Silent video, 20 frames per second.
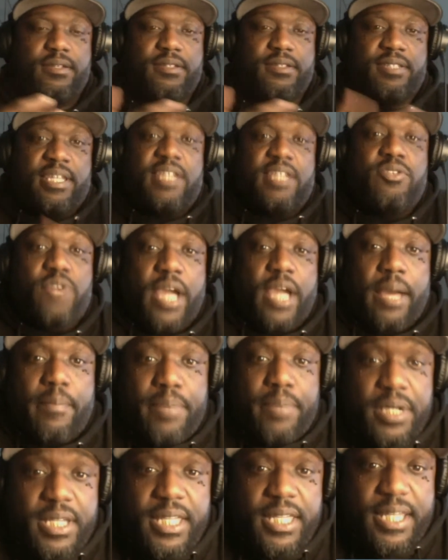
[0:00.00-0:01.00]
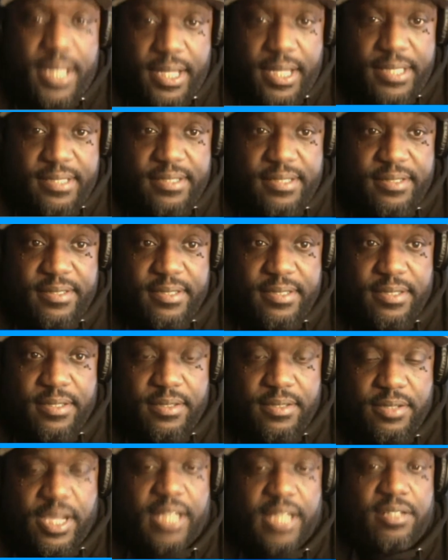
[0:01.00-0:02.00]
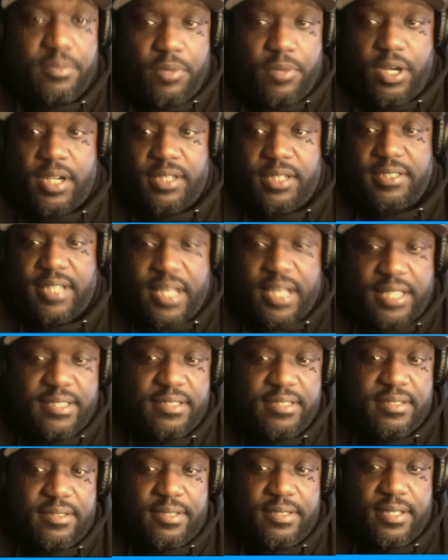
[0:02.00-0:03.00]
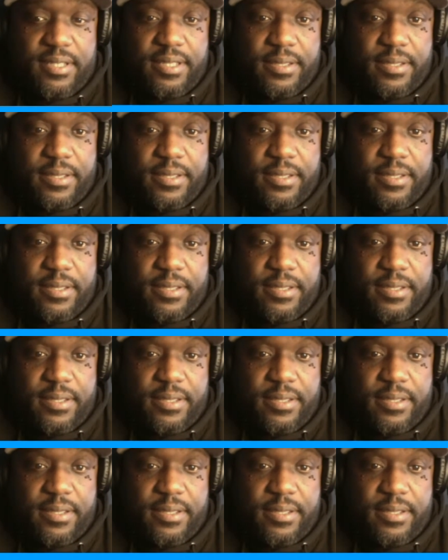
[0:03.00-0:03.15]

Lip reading: Then you got Boogie Cousins, you got DeMarcus Cousins.